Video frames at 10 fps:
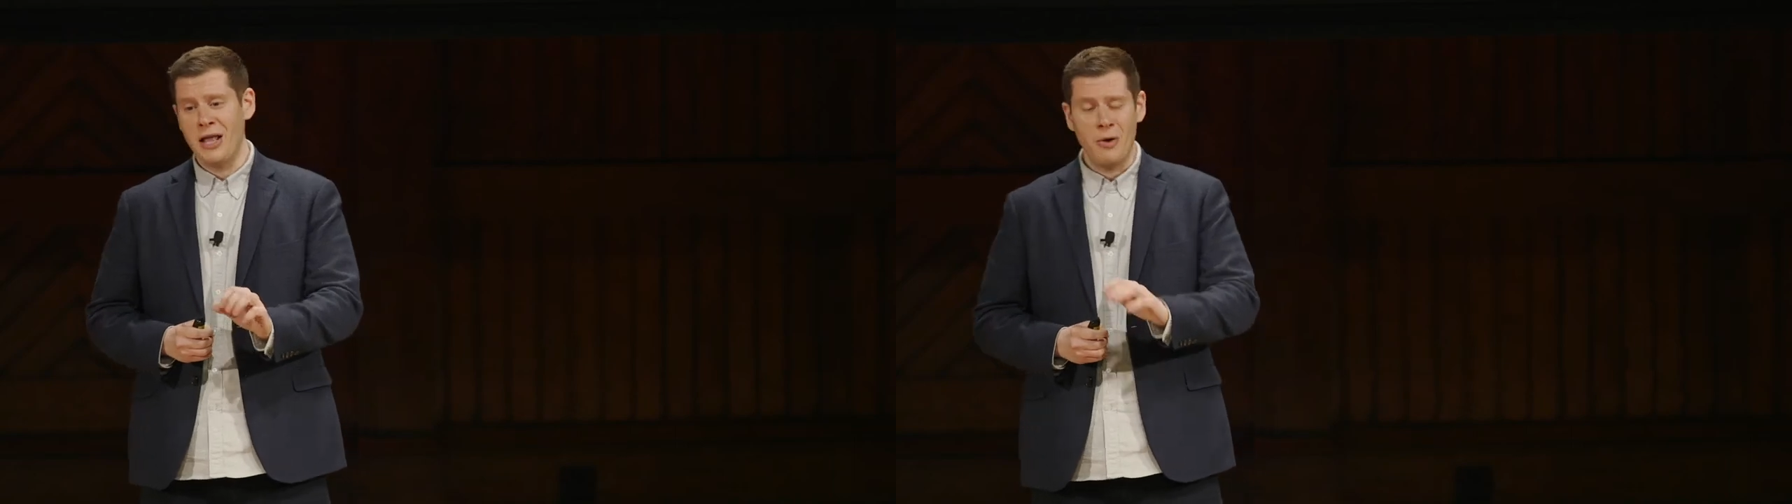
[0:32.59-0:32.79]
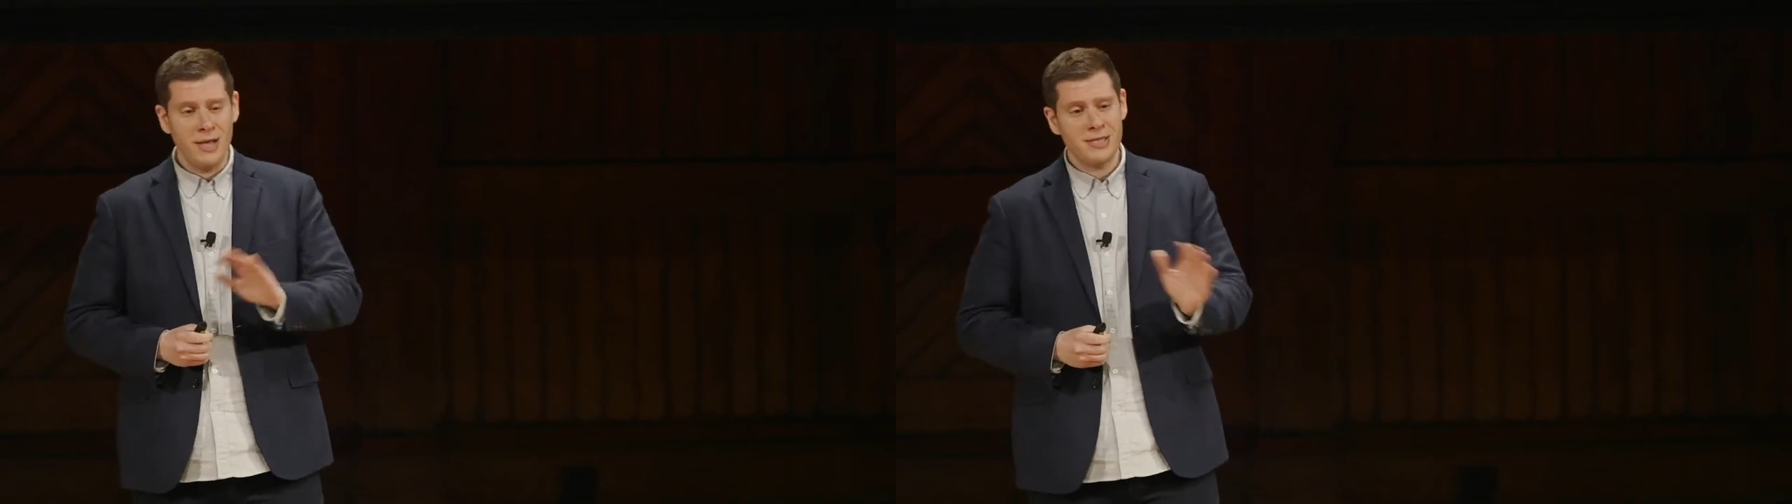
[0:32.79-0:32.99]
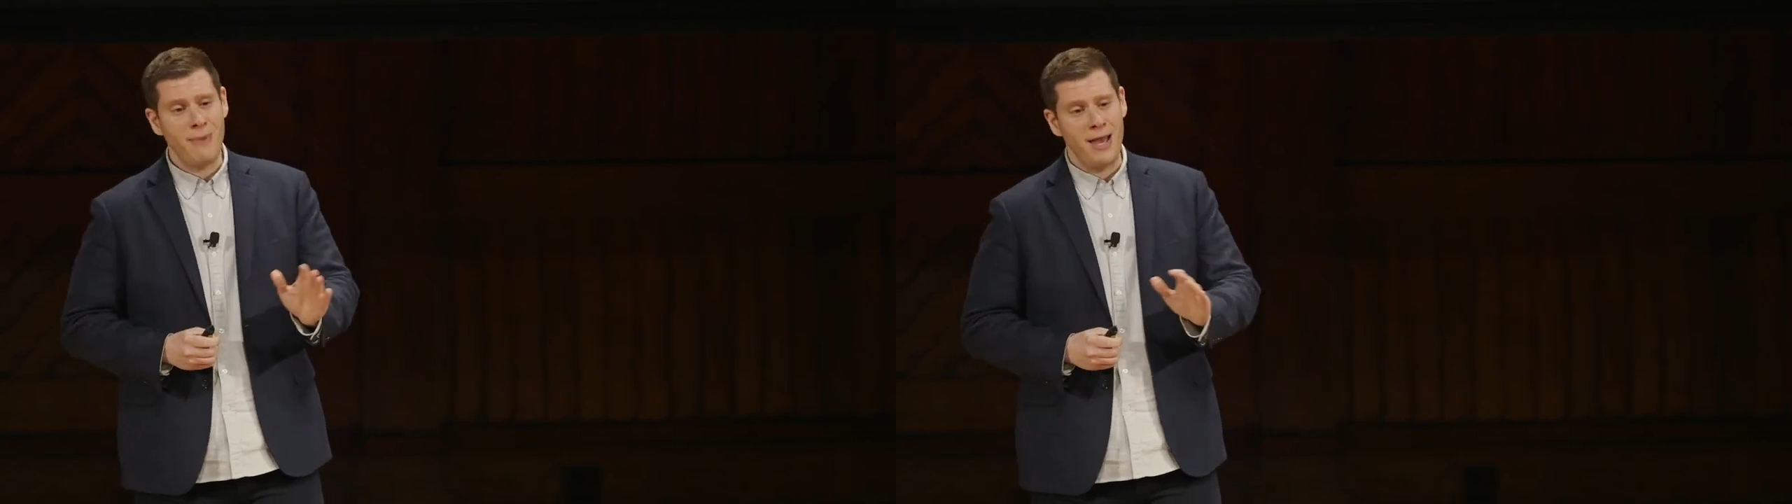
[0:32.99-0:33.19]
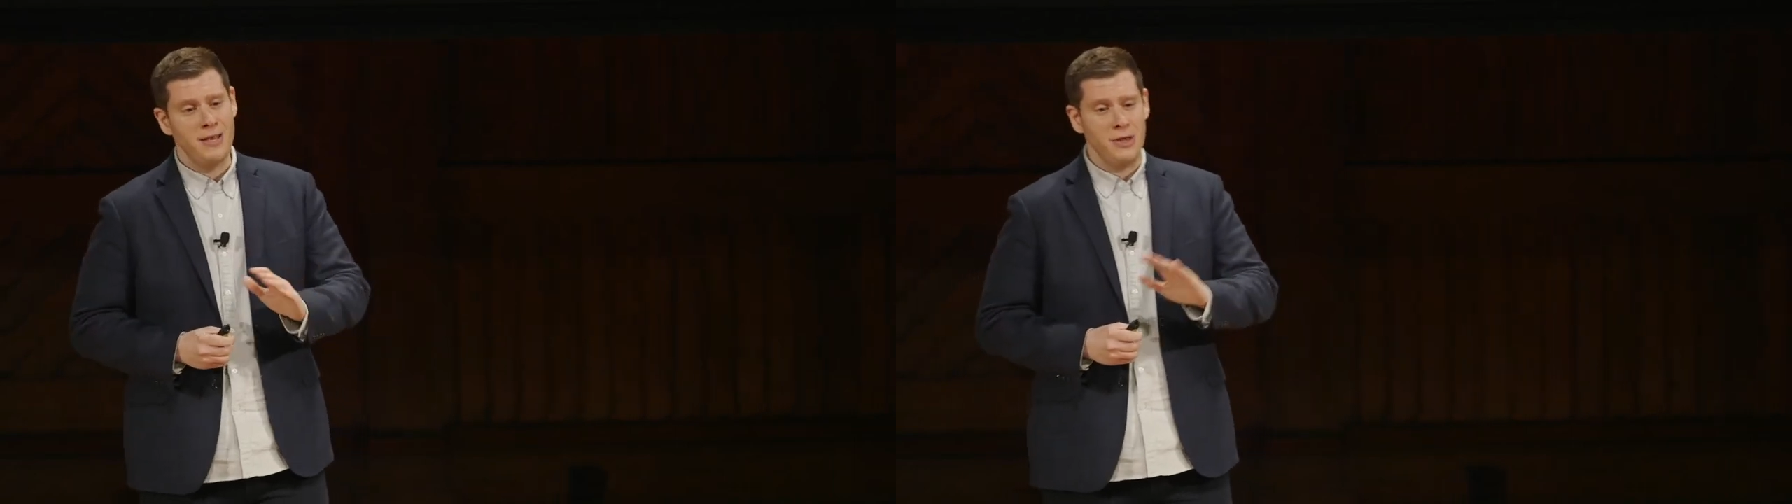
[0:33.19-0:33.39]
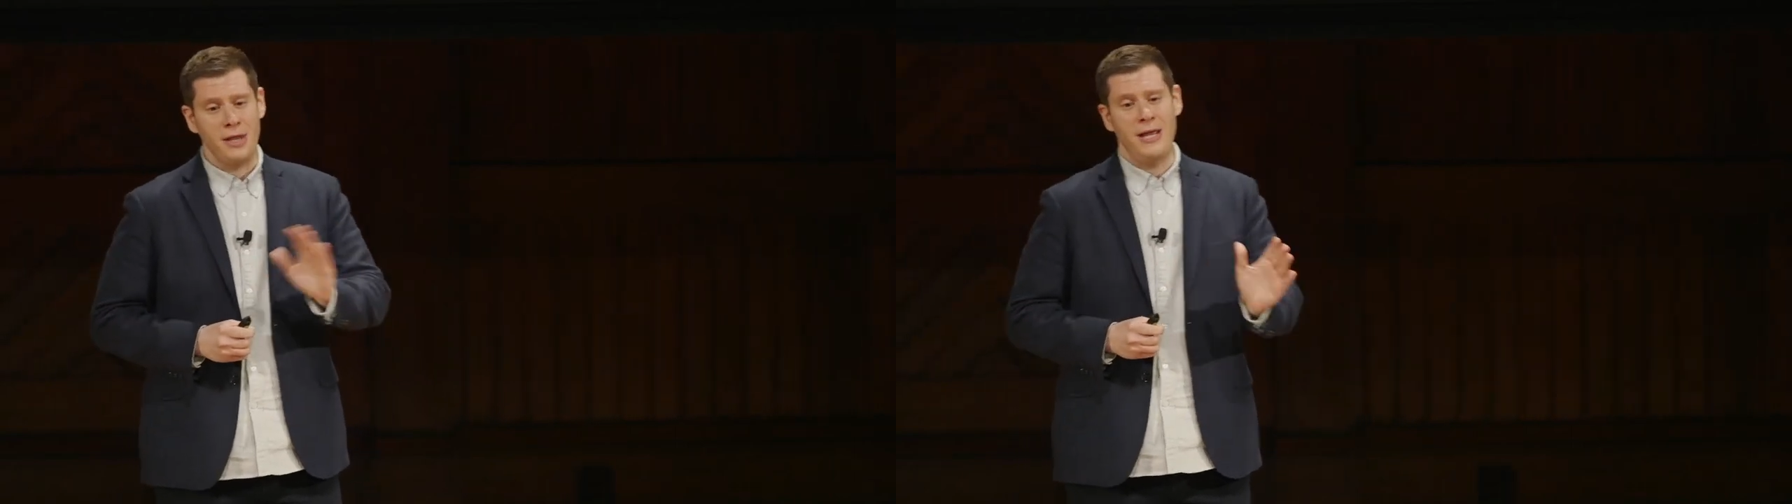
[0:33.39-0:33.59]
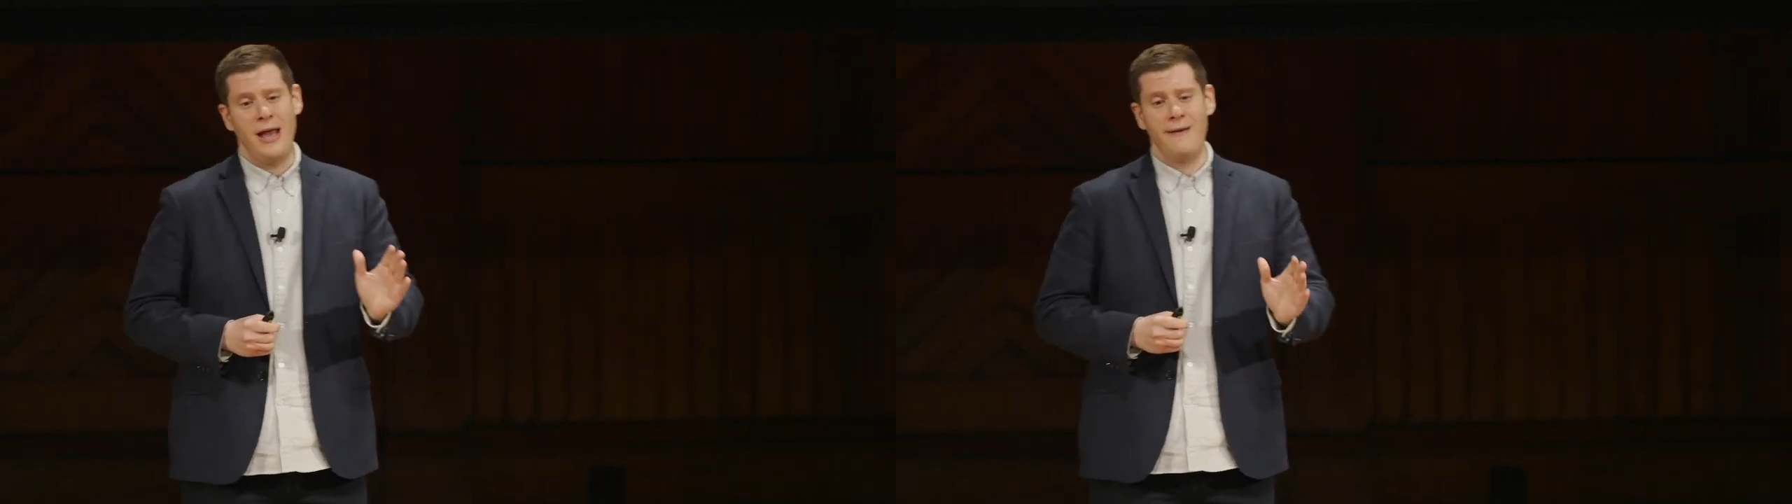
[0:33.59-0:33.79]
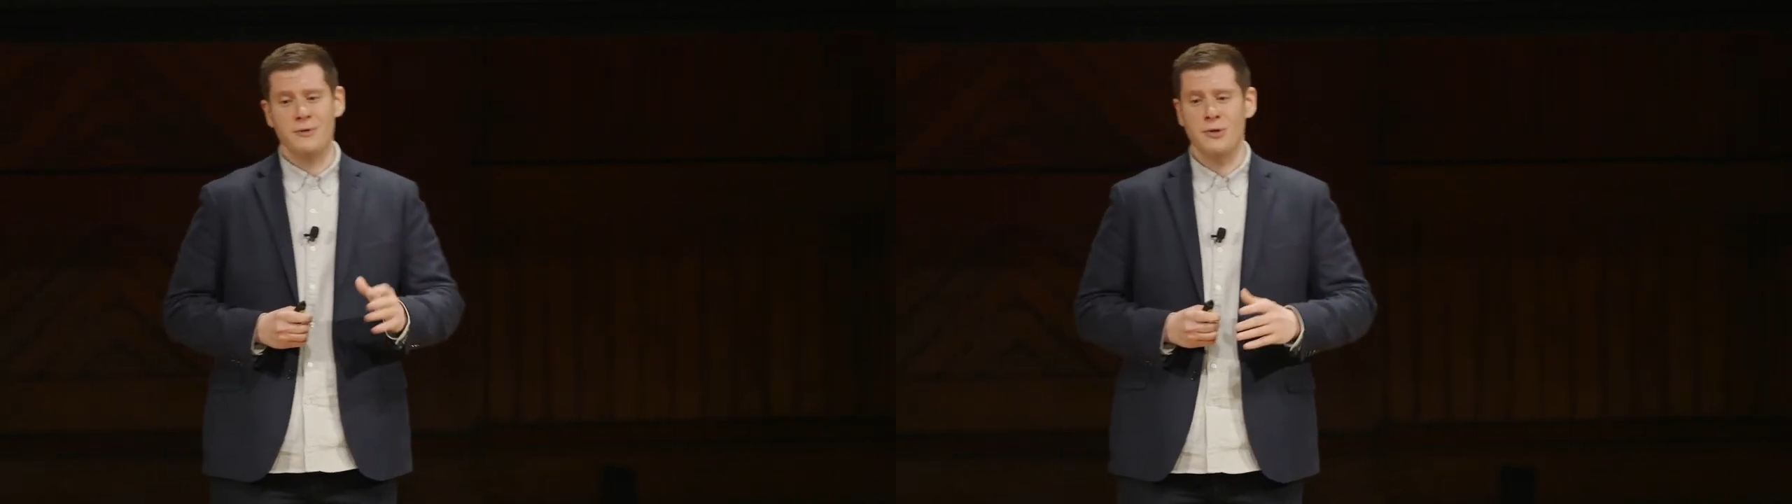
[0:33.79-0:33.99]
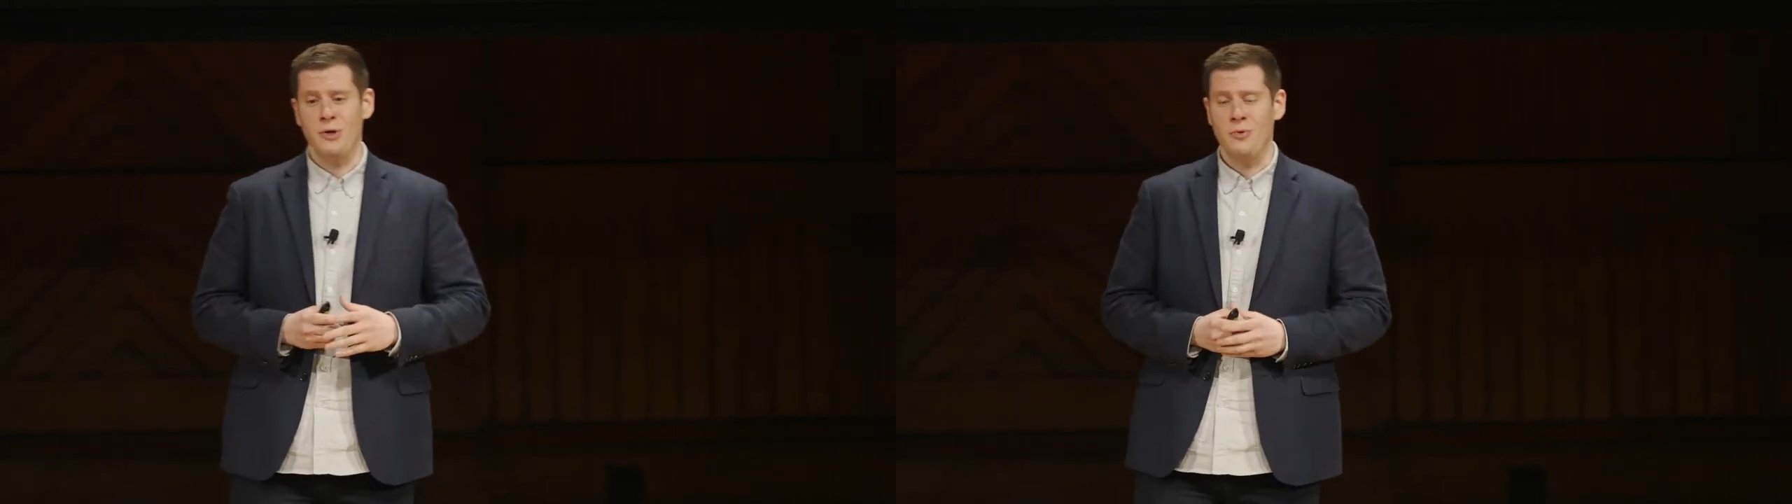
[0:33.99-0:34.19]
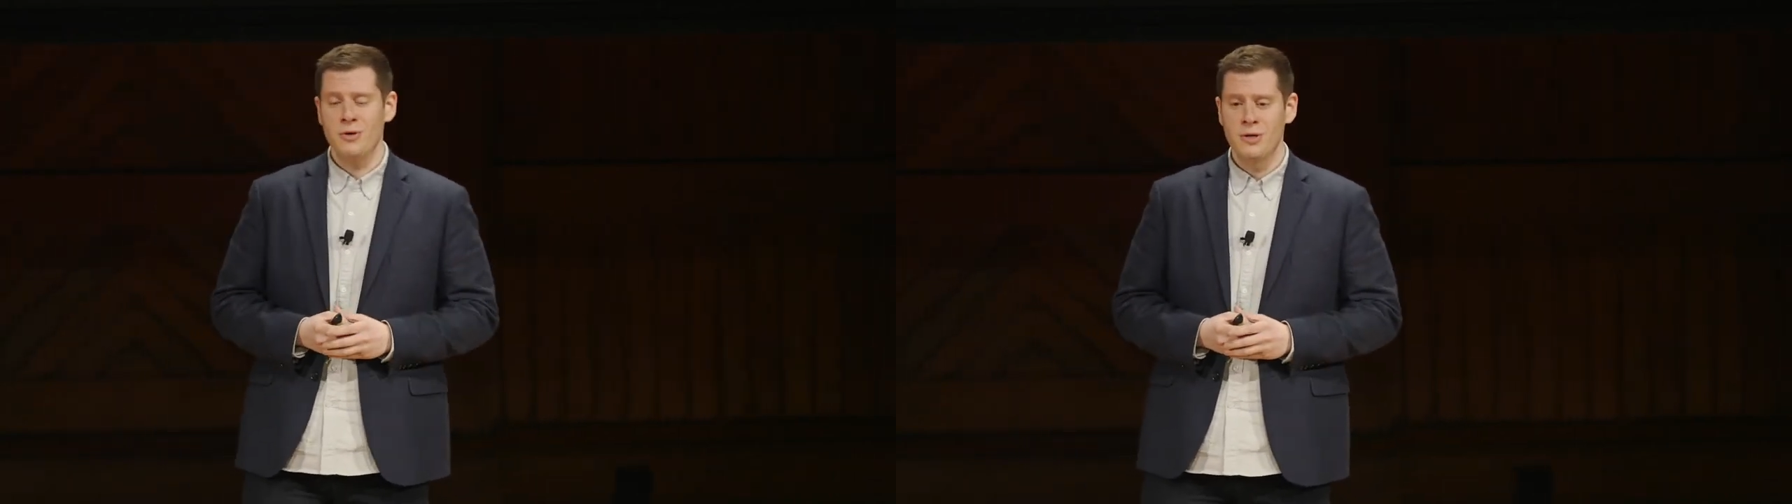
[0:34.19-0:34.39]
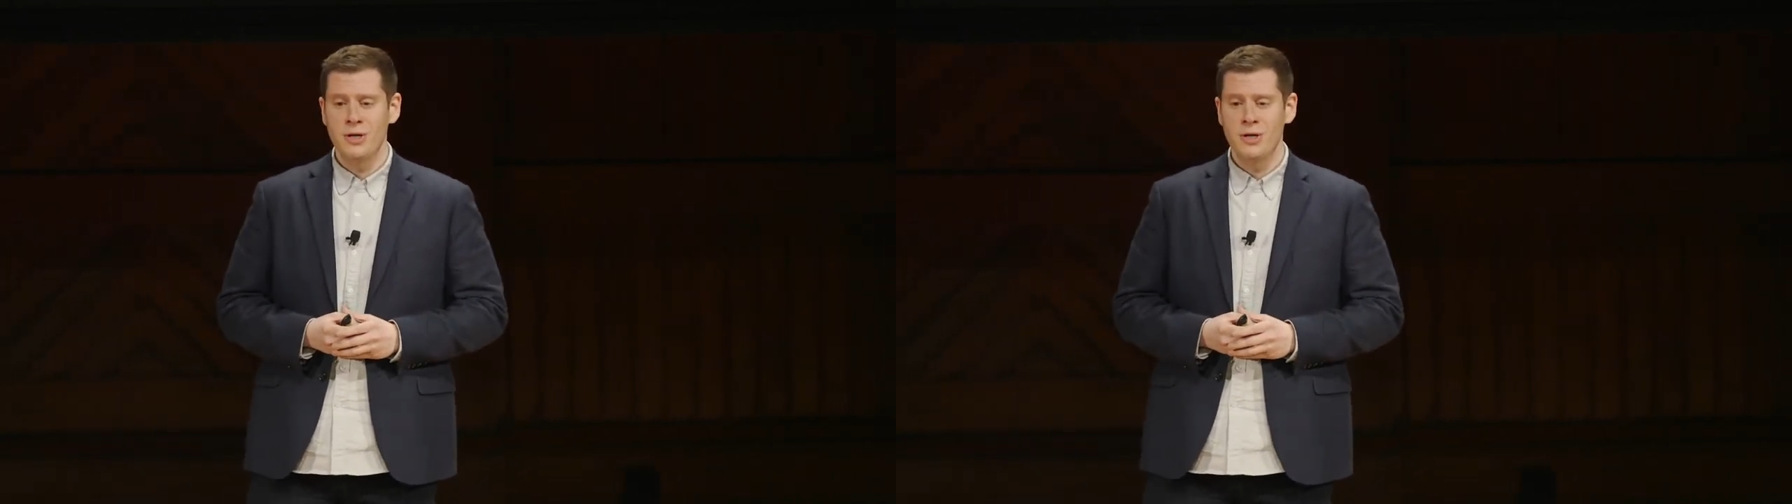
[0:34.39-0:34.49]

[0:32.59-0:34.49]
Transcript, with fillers: and I went to bed in the late afternoon.